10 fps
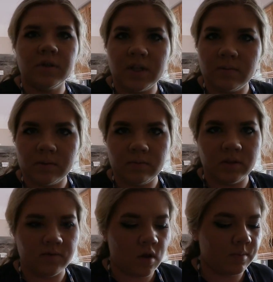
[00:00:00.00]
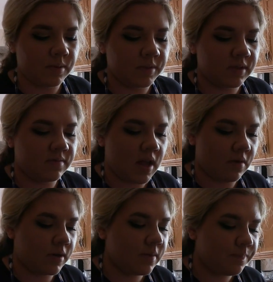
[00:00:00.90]
tablespoons of all-purpose
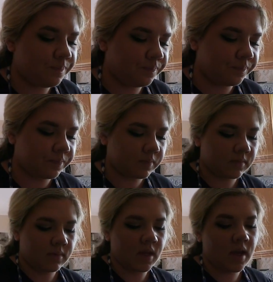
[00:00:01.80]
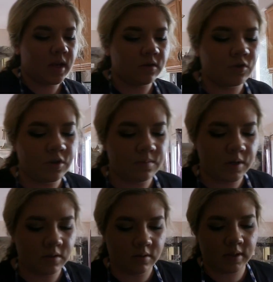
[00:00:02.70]
flour. And I'll show you
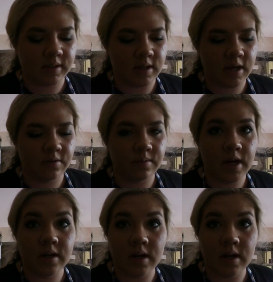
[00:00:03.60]
what it looks like right